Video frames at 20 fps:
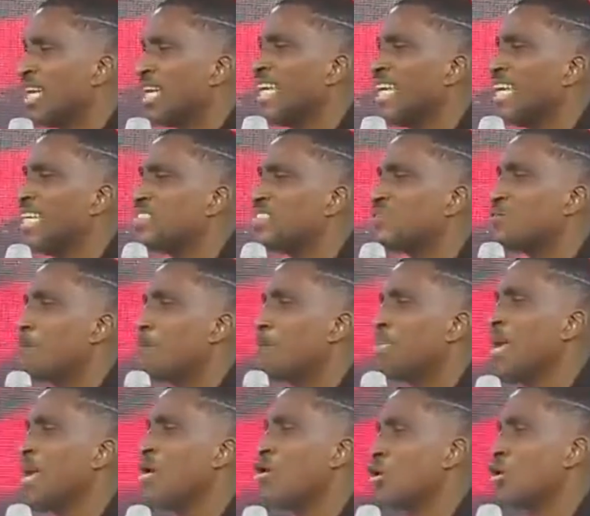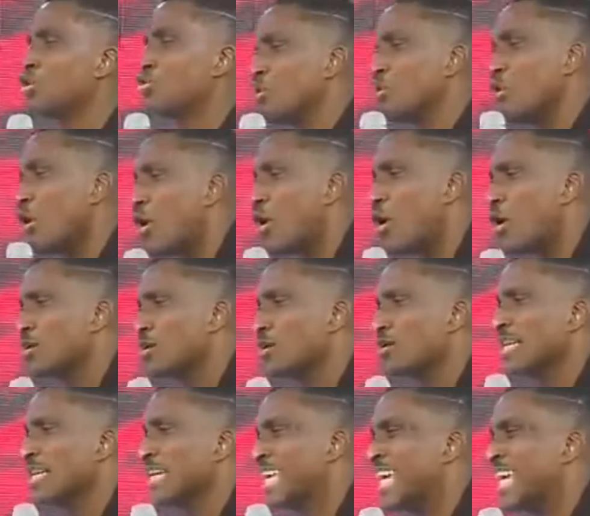is built on
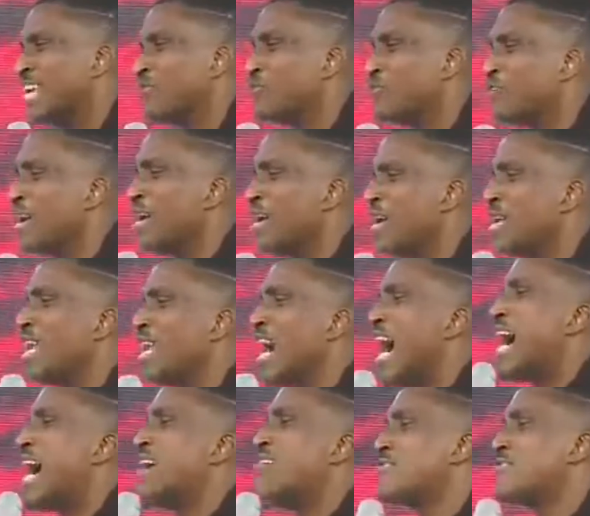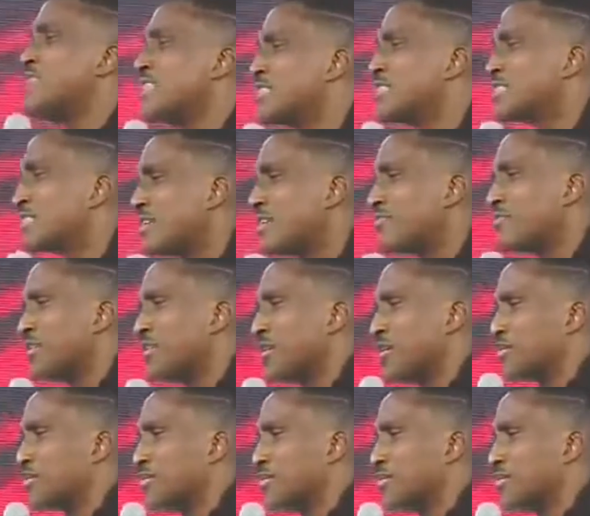giving and receiving.